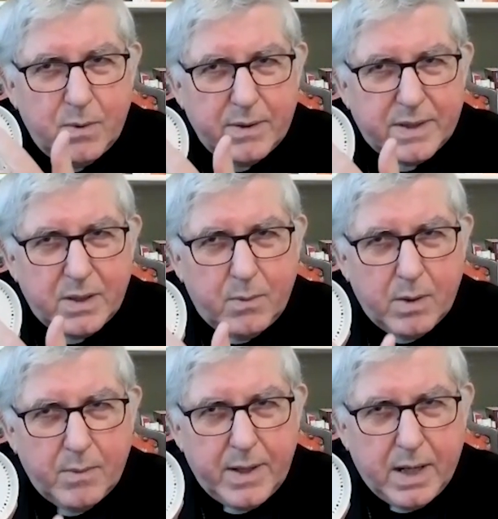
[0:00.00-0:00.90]
where tell
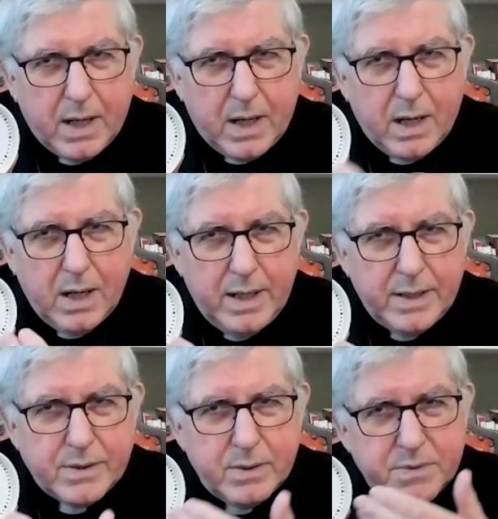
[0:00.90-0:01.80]
where we are
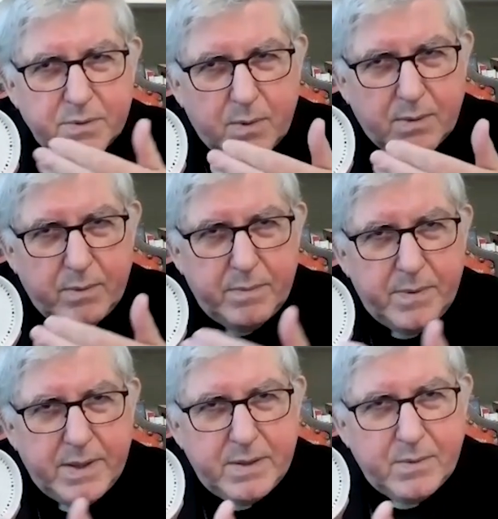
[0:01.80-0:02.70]
in terms of where we've
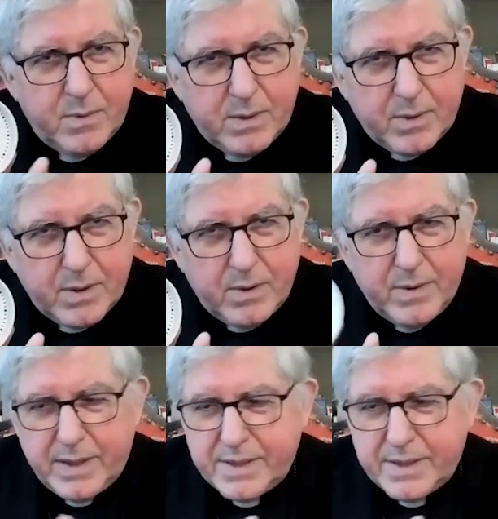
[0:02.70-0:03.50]
been and where we're going.